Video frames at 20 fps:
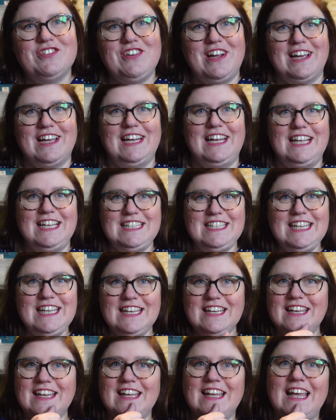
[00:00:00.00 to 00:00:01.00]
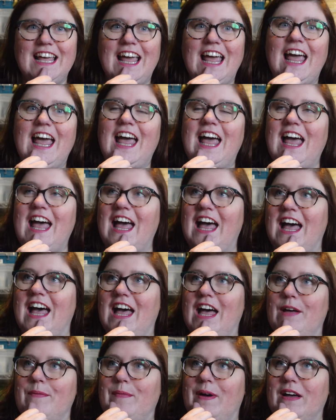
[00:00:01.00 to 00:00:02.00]
Dragon Lady.
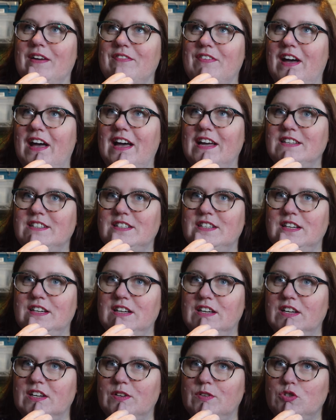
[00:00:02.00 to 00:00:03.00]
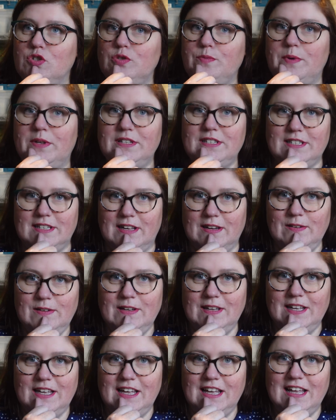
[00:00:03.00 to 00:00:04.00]
I've had her 2 months now
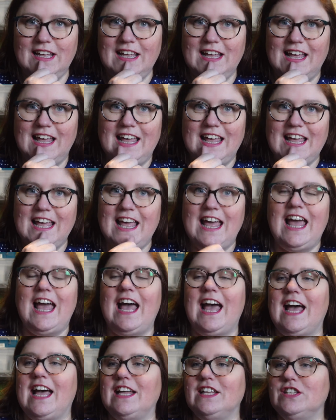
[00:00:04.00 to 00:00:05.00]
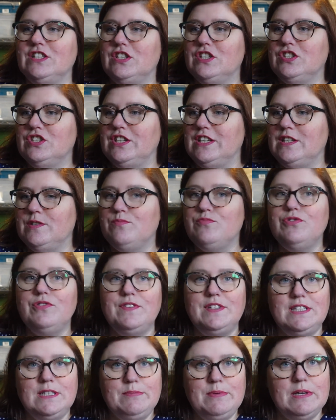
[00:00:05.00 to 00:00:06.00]
and she's
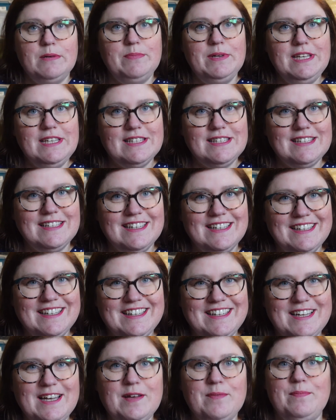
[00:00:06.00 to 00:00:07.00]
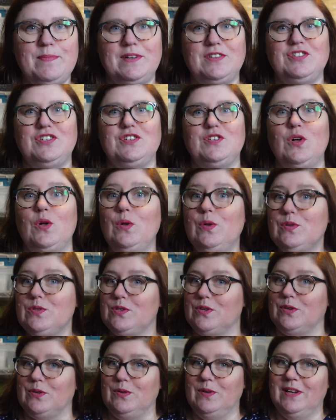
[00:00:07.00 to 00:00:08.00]
proven to be a beast, but she's
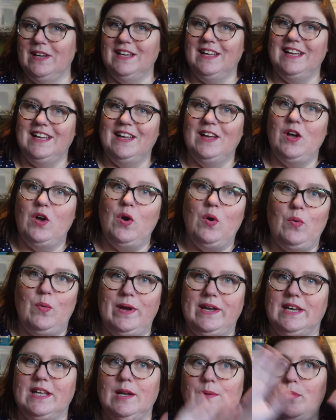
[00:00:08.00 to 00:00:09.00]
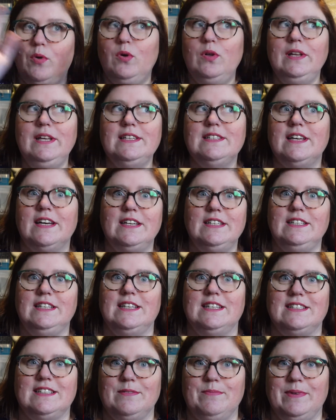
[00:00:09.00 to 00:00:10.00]
also waking up all these
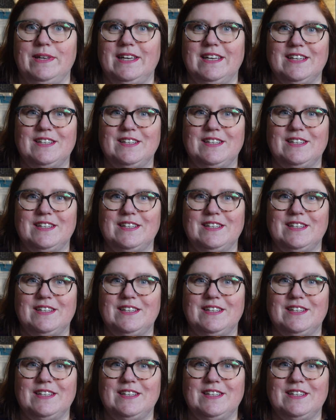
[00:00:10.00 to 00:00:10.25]
ideas in me.